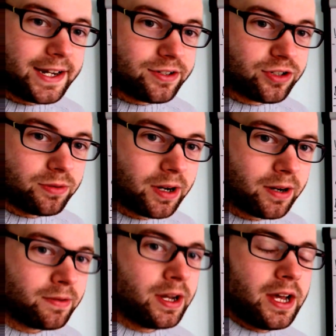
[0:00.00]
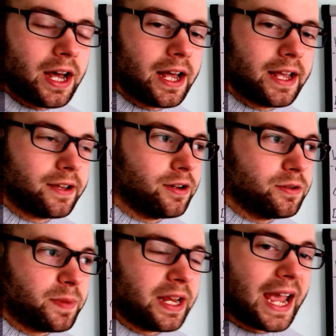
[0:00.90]
H2O, it
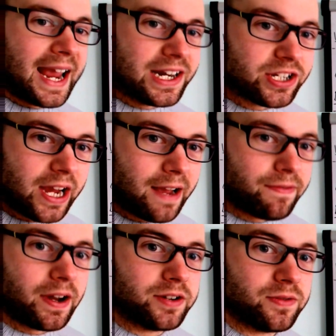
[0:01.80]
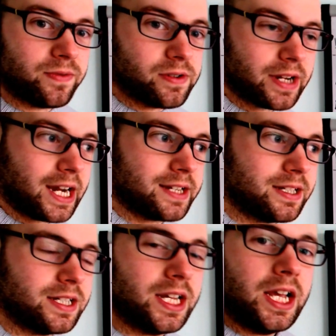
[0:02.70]
could be HF, hydrofluoric
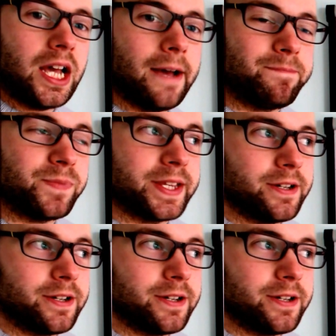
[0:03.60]
acid, it